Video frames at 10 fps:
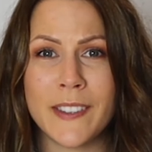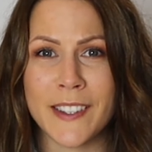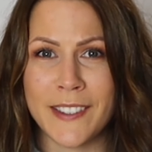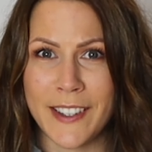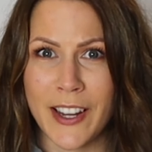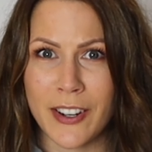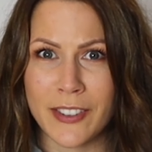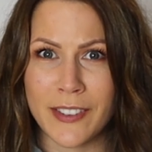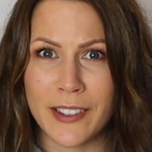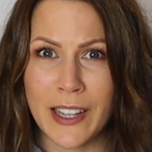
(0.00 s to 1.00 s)
60
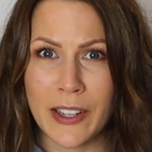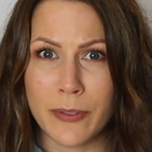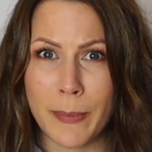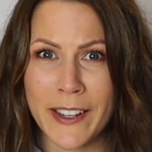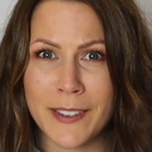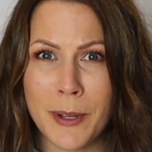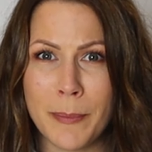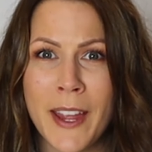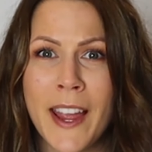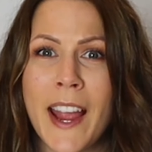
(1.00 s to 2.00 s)
characters in length maximum,
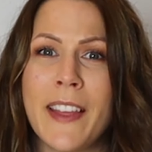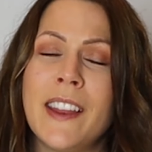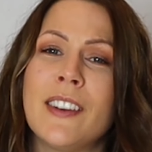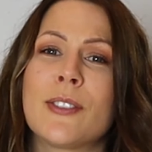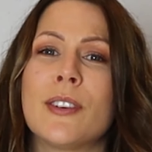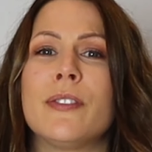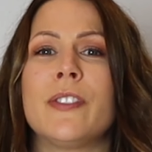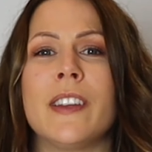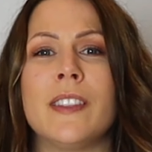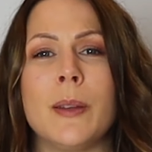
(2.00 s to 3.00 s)
and then it's going to
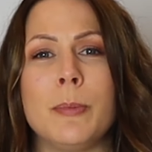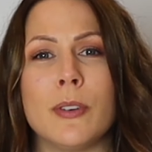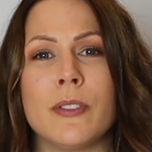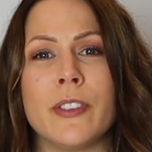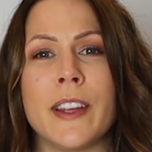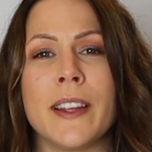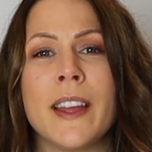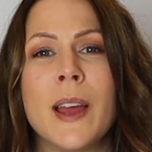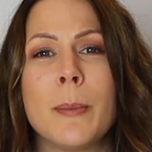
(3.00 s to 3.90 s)
fit in there beautifully.